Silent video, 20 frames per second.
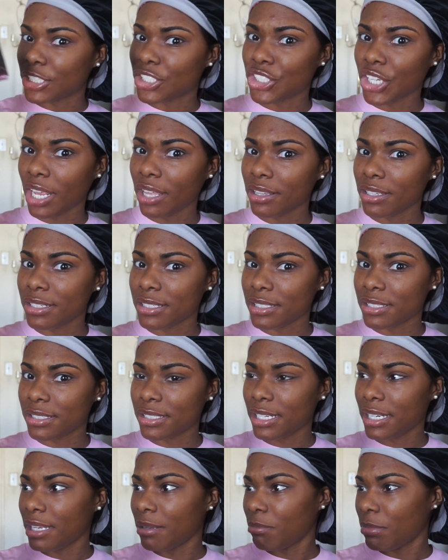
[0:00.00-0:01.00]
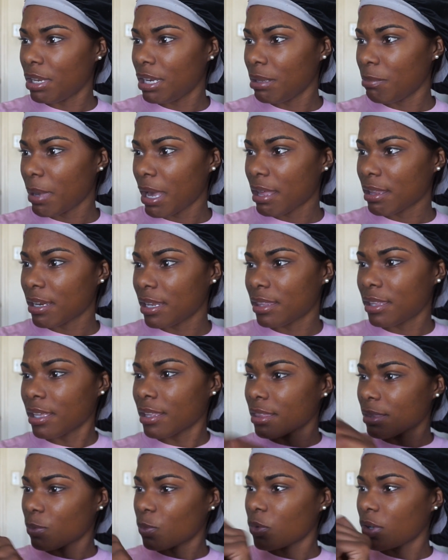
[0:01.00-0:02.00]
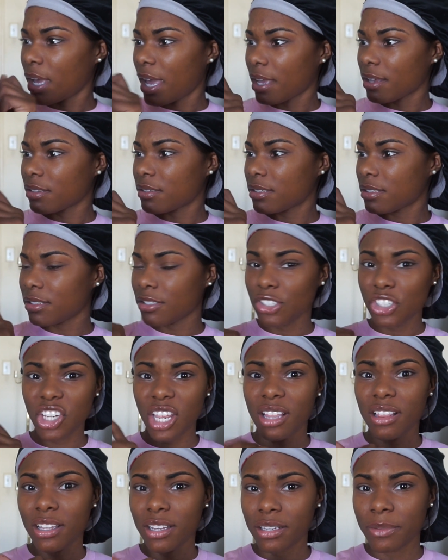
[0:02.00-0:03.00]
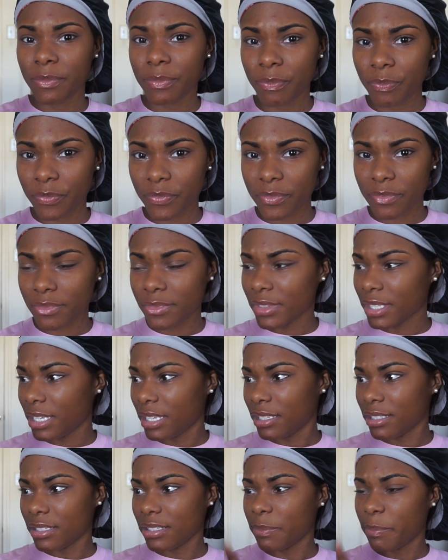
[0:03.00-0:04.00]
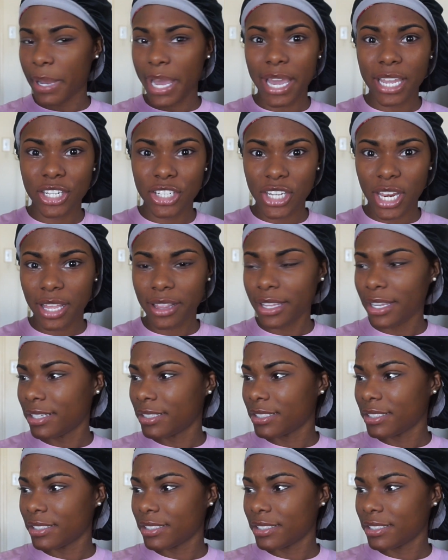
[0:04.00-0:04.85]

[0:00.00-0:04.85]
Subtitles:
the Shayla City Mini Palette, I think. X Shayla. It's by Shayla.